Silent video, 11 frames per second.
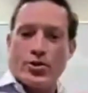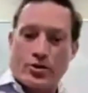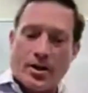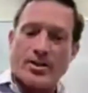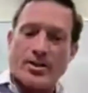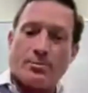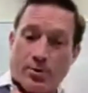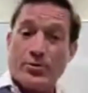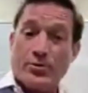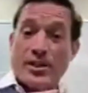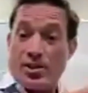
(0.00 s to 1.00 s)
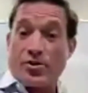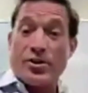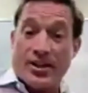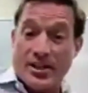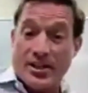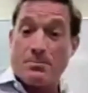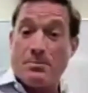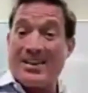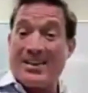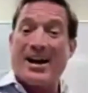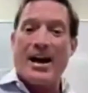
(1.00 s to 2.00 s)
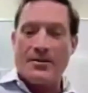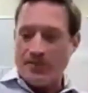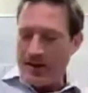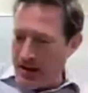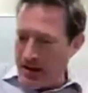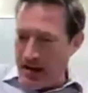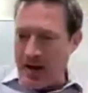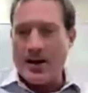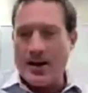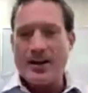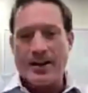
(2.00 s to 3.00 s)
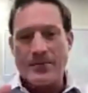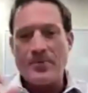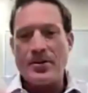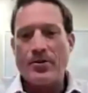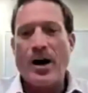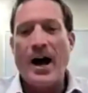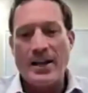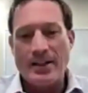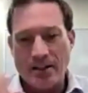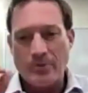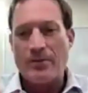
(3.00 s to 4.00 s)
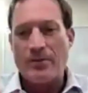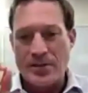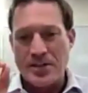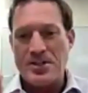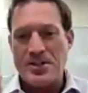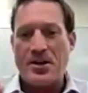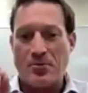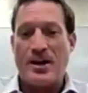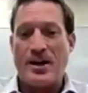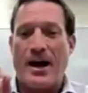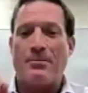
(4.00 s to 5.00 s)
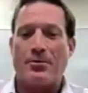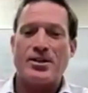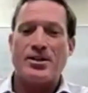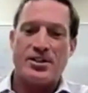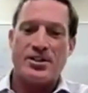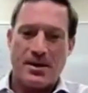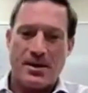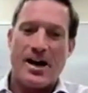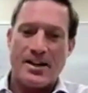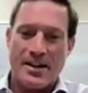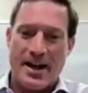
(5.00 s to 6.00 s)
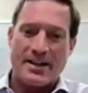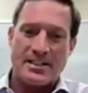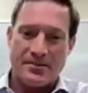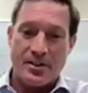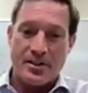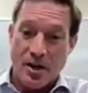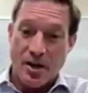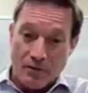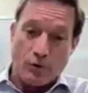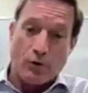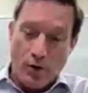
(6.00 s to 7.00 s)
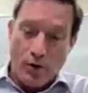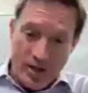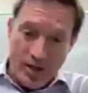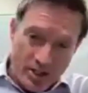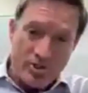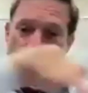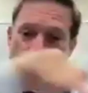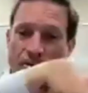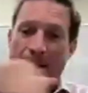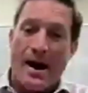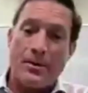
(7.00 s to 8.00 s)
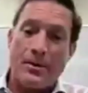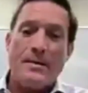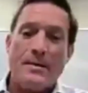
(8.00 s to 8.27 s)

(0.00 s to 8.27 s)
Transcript: customer through this journey at this path. I've got high efficiency rate operations behind the activities for this journey map.